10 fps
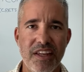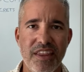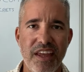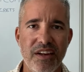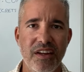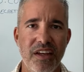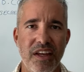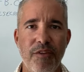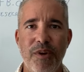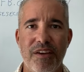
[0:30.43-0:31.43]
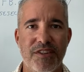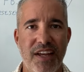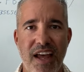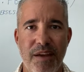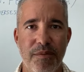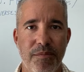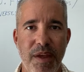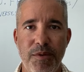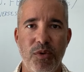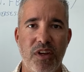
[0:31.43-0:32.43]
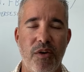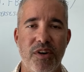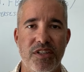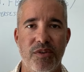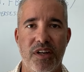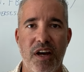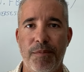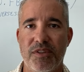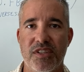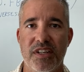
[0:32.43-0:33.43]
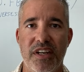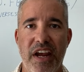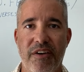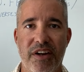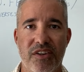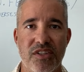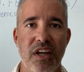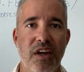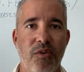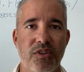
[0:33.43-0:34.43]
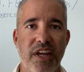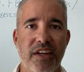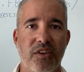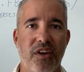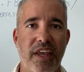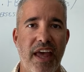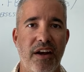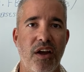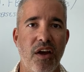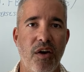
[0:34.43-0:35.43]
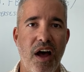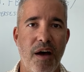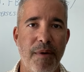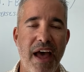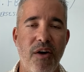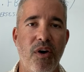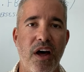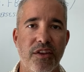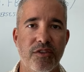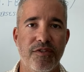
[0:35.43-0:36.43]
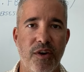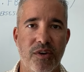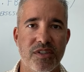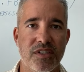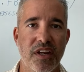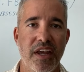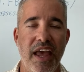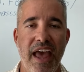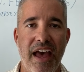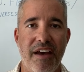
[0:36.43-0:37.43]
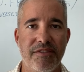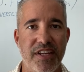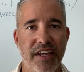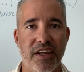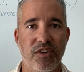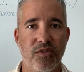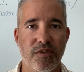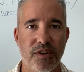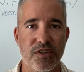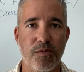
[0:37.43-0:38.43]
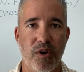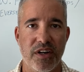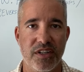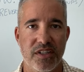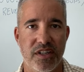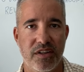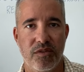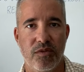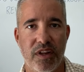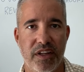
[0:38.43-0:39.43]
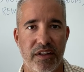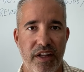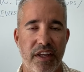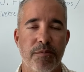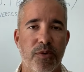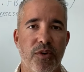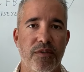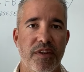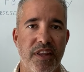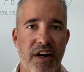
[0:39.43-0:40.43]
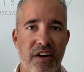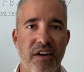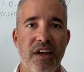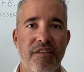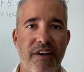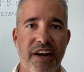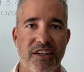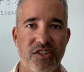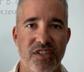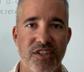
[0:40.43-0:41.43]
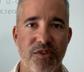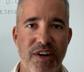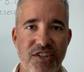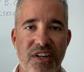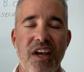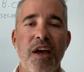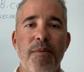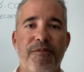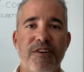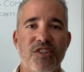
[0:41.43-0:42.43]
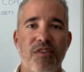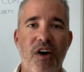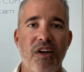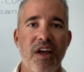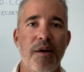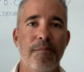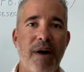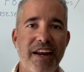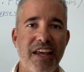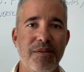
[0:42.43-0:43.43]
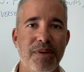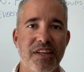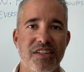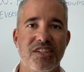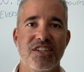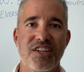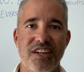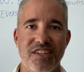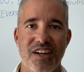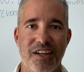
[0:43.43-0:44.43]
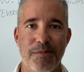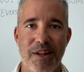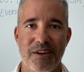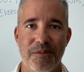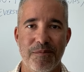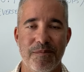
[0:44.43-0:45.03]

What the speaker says: Then, if we have time, maybe we'll go into a couple scenarios. We'll take a look at how other folks have taken reverse mortgages and really improved their financial situation. But first of all, my name is Jason Eichmiller,